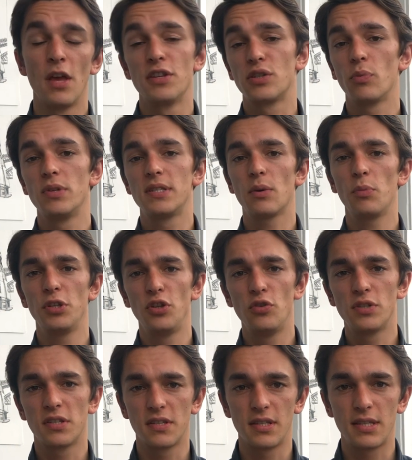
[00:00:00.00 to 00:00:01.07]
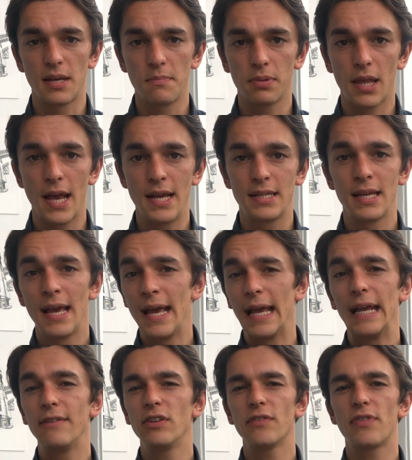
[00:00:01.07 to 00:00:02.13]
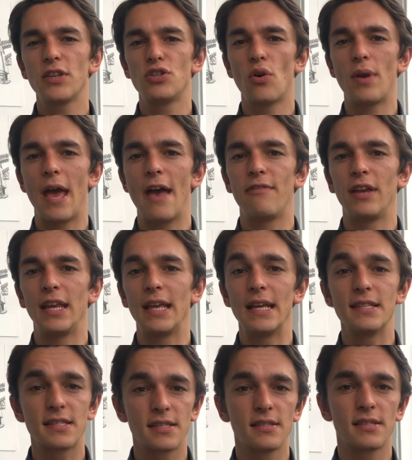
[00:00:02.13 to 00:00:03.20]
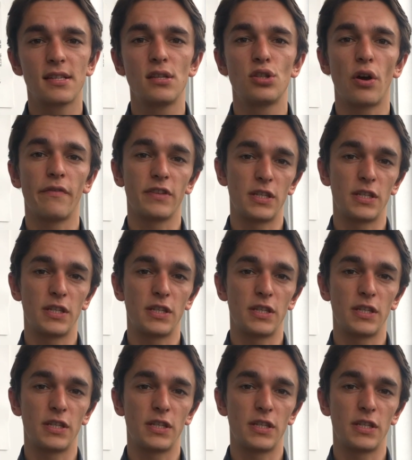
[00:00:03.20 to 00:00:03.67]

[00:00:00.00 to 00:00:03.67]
so when someone uses the template, even if they don't have any instances of a